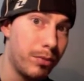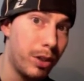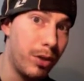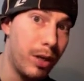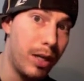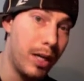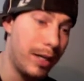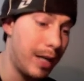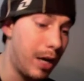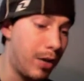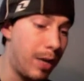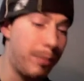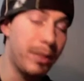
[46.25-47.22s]
Alright? And
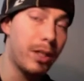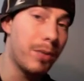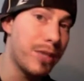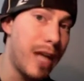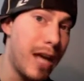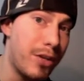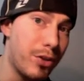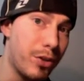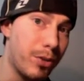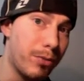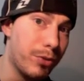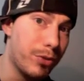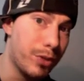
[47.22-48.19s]
now that becomes an
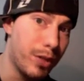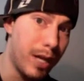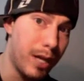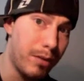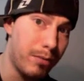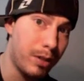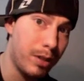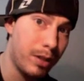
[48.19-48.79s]
adjective. You see that?